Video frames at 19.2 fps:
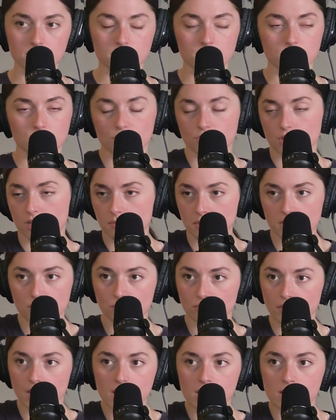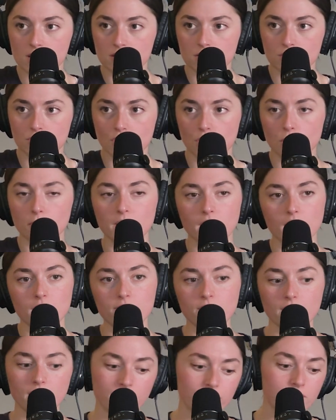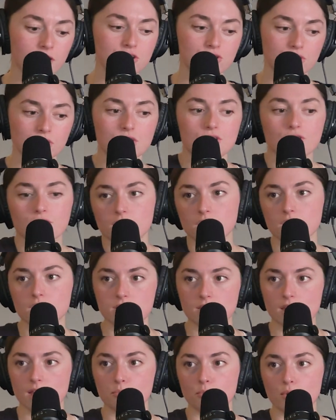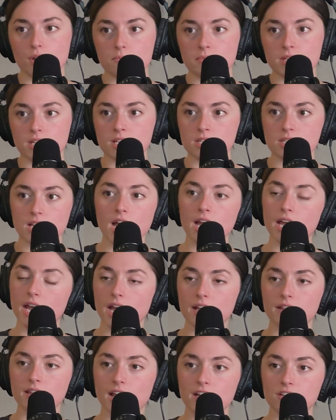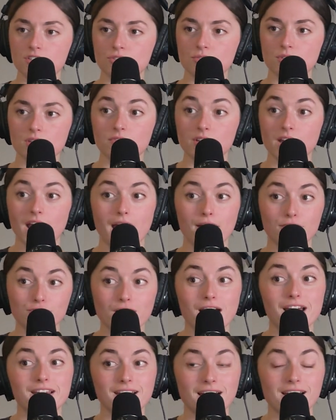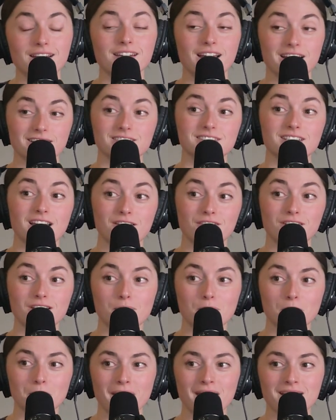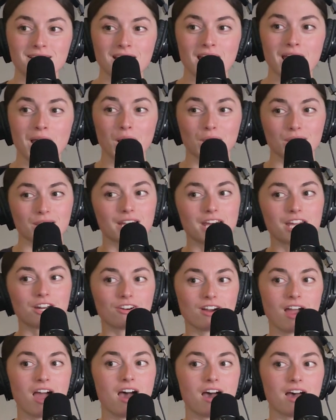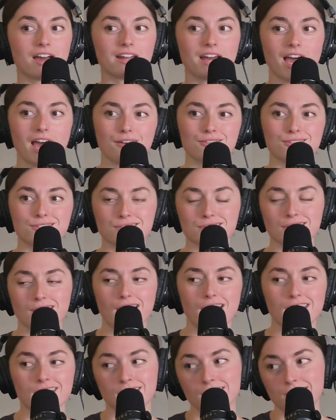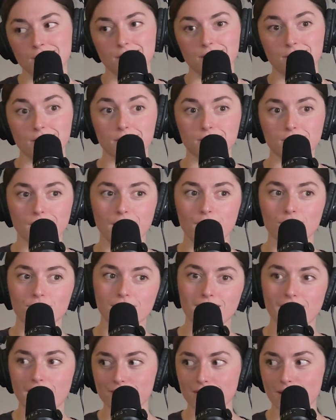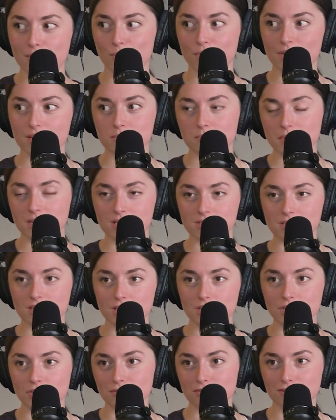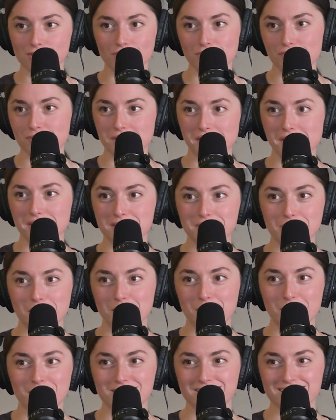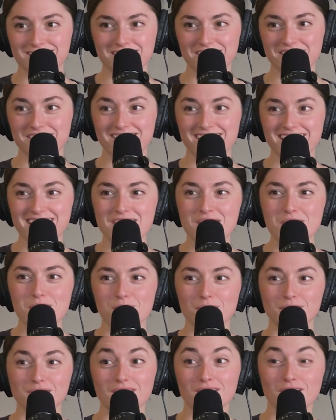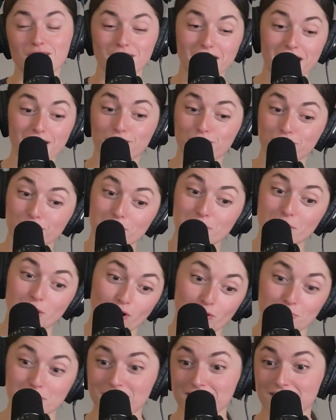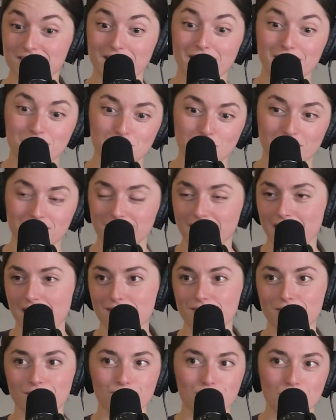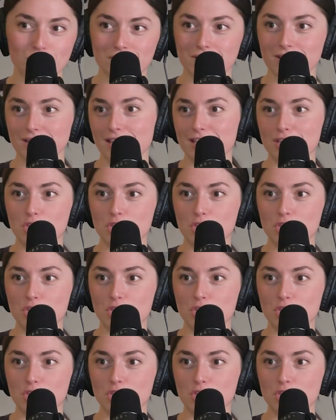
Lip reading: you're going to be great, you know, but eventually you're going to get to that point, because I had that too. Even after I got knocked down a couple pegs, later on, I was like, this guy over here, I've got more experience than you. You know, you're going to tell me what to do. But then they're like flipping open the textbook that I haven't viewed in like